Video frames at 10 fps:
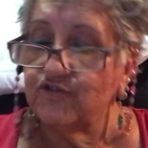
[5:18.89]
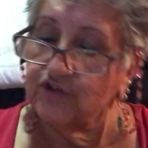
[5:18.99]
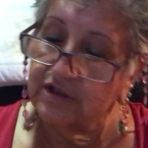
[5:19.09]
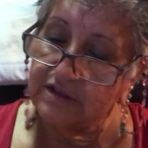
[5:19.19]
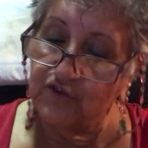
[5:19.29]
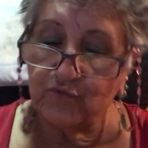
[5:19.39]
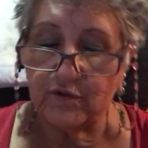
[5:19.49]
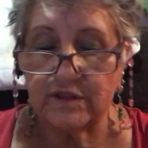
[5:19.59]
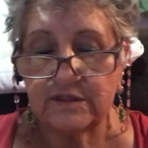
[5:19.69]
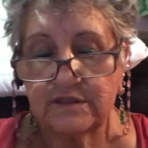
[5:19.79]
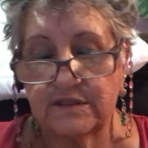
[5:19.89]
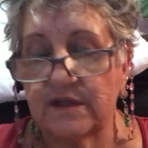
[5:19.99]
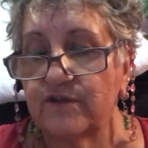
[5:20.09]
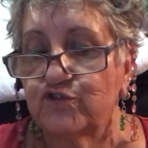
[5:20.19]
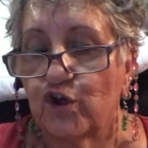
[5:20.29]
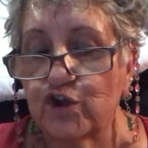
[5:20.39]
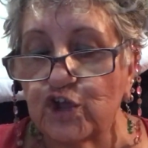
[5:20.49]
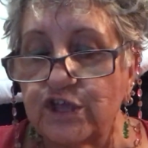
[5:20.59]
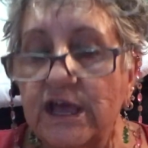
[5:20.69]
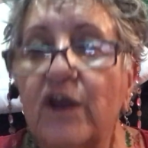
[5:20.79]
So in this one, the
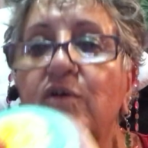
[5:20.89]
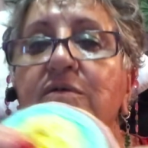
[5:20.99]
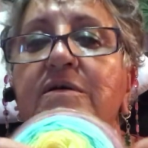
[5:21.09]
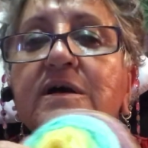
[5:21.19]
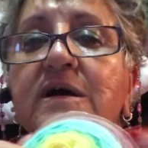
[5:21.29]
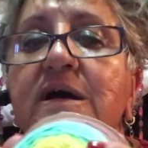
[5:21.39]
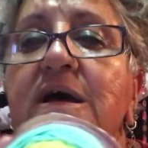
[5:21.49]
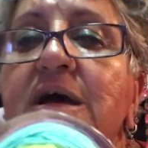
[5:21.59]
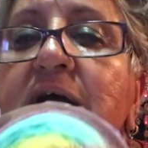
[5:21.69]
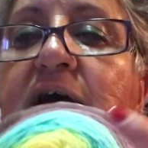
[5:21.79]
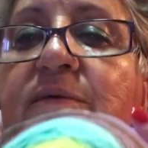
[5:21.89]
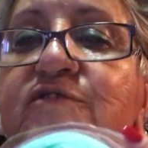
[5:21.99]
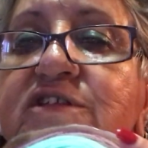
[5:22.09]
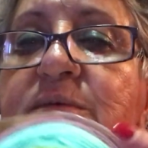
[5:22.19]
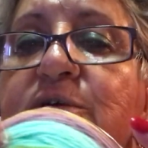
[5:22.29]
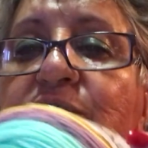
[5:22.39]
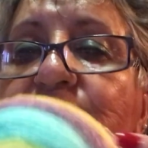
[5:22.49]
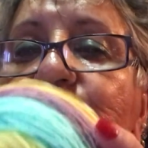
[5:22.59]
darker yellow comes in the middle.